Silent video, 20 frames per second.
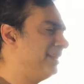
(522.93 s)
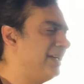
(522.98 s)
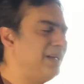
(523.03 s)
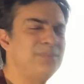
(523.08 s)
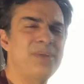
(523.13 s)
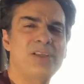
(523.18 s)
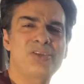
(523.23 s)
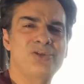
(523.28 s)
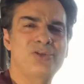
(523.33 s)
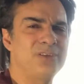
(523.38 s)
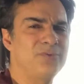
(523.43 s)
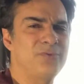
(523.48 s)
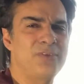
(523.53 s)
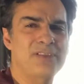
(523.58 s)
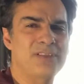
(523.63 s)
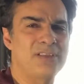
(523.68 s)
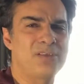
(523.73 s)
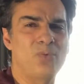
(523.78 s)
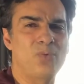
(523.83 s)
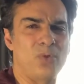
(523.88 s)
I'm not sure if it's
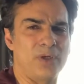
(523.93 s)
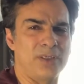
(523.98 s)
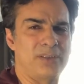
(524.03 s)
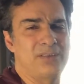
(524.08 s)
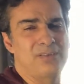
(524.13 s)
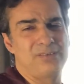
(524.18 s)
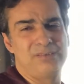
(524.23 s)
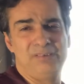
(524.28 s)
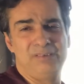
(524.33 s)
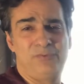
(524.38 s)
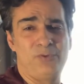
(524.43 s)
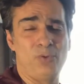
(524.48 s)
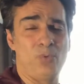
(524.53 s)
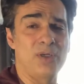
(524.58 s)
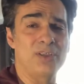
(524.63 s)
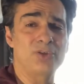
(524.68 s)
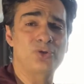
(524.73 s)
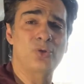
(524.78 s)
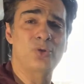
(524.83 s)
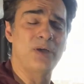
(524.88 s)
going to work. If you
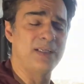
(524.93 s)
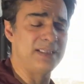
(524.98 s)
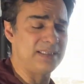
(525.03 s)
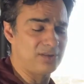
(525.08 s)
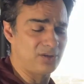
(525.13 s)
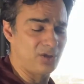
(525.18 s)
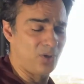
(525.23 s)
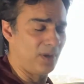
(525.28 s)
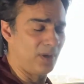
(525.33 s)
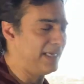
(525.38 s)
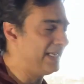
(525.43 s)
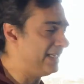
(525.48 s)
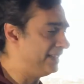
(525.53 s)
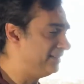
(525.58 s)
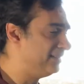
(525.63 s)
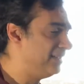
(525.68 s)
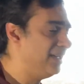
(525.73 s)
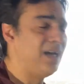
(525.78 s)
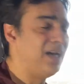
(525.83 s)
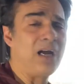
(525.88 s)
want to try it, go
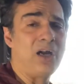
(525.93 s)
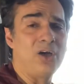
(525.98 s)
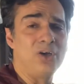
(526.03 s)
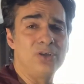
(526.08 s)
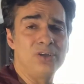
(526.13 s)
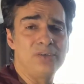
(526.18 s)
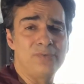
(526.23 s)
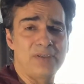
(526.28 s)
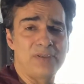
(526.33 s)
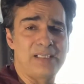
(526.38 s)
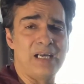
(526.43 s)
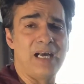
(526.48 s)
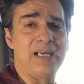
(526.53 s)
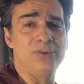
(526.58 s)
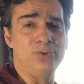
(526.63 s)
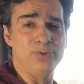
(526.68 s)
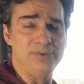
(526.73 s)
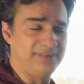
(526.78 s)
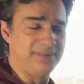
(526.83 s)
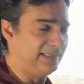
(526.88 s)
ahead. I heard of a guy
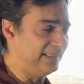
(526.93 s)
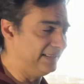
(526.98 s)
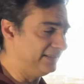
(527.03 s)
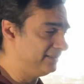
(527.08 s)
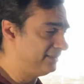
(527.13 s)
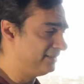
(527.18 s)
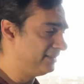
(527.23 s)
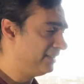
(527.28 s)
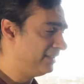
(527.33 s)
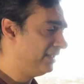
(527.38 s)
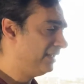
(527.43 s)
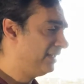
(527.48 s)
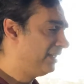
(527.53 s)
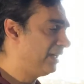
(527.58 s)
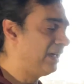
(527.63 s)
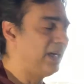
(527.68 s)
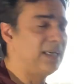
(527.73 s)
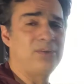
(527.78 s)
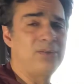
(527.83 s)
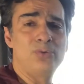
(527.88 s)
who did.
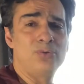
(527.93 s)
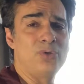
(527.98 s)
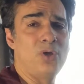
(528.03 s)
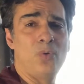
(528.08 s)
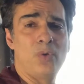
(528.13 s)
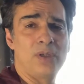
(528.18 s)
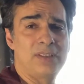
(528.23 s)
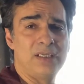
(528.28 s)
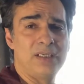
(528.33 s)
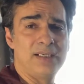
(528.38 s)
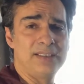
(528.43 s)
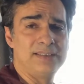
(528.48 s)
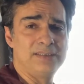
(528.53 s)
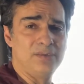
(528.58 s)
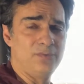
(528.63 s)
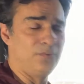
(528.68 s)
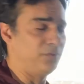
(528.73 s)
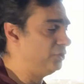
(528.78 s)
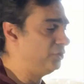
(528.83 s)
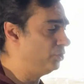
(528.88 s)
I don't know what kind
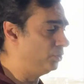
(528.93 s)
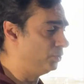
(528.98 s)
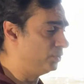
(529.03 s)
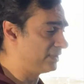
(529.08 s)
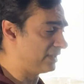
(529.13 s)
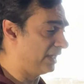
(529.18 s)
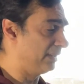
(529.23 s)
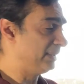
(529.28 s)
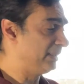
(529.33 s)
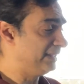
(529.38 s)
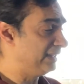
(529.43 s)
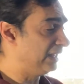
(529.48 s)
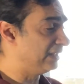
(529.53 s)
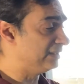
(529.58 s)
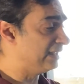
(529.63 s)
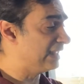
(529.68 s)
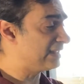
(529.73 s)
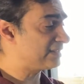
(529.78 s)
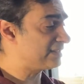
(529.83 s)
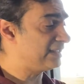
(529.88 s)
of use. I mean,
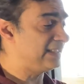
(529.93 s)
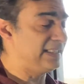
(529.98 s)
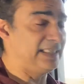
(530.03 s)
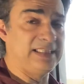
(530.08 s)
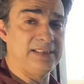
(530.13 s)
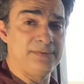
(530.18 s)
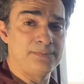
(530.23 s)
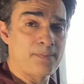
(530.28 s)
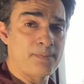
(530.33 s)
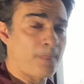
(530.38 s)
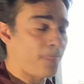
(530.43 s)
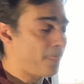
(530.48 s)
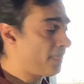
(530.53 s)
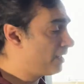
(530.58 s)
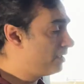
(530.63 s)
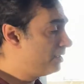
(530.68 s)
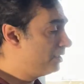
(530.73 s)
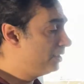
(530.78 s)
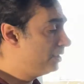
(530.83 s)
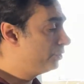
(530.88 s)
unless he
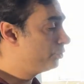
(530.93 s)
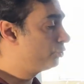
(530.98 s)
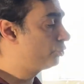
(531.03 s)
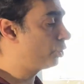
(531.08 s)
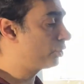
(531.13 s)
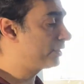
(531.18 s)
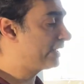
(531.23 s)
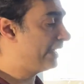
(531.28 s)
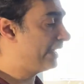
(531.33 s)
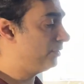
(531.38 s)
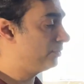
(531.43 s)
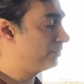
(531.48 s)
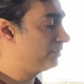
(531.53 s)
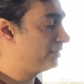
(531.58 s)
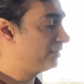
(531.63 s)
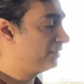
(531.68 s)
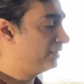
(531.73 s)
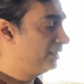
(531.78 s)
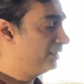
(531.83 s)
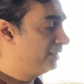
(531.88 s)
took
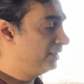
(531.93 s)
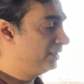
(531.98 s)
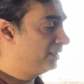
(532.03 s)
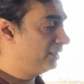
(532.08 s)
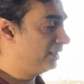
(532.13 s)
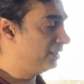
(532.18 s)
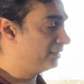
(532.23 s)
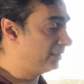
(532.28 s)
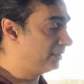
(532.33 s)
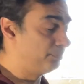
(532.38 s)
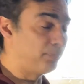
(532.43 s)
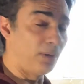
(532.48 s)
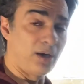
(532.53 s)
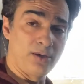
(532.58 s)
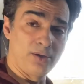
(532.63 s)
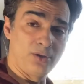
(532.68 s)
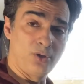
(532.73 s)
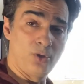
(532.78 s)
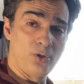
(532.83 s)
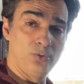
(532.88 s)
out uh, the
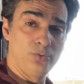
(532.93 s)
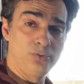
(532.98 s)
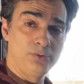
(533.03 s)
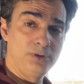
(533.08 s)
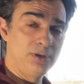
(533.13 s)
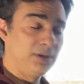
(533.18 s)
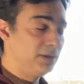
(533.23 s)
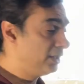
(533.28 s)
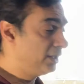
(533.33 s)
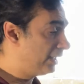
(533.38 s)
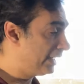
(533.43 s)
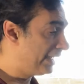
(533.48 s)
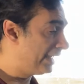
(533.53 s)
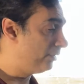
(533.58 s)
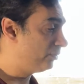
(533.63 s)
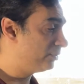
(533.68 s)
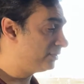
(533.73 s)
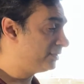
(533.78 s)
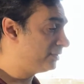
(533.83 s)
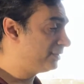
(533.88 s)
Barlow
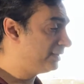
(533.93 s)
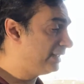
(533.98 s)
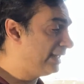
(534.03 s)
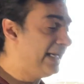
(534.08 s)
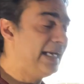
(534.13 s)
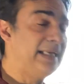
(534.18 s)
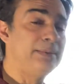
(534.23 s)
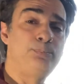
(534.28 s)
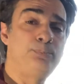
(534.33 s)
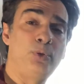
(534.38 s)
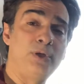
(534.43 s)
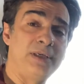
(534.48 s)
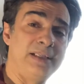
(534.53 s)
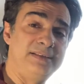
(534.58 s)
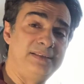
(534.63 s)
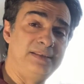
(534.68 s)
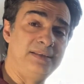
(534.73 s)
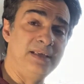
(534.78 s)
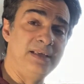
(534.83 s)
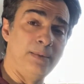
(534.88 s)
out and put
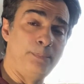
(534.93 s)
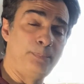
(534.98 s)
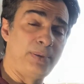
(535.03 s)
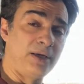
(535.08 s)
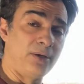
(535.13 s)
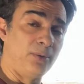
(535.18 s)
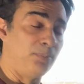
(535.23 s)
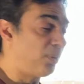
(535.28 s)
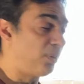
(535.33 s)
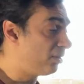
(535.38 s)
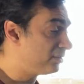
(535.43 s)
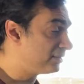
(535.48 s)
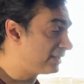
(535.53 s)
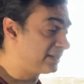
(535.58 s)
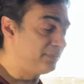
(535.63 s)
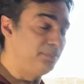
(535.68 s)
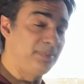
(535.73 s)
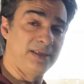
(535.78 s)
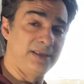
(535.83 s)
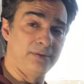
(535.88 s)
a, a
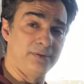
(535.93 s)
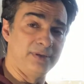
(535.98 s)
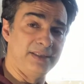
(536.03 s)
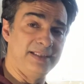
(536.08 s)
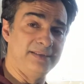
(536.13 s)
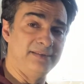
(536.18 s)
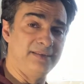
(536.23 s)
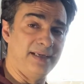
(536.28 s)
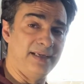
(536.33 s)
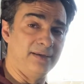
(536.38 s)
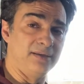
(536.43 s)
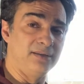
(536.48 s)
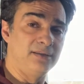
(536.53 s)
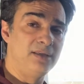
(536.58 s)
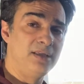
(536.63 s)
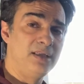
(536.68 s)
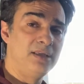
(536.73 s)
parabolic mirror in there,